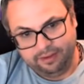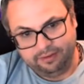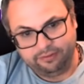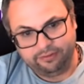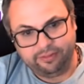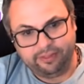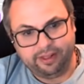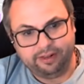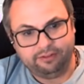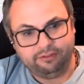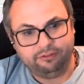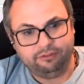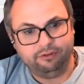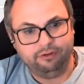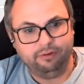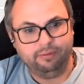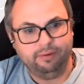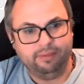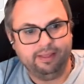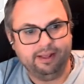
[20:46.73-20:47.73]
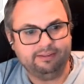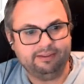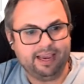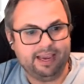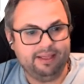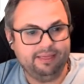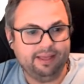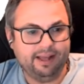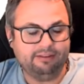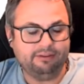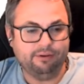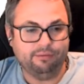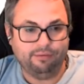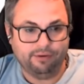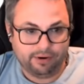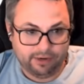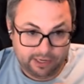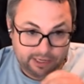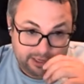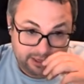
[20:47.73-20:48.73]
So that's 2 and that's 8. That's a
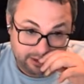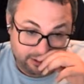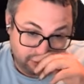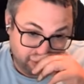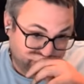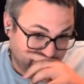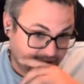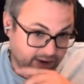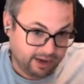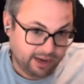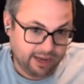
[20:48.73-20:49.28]
very cute.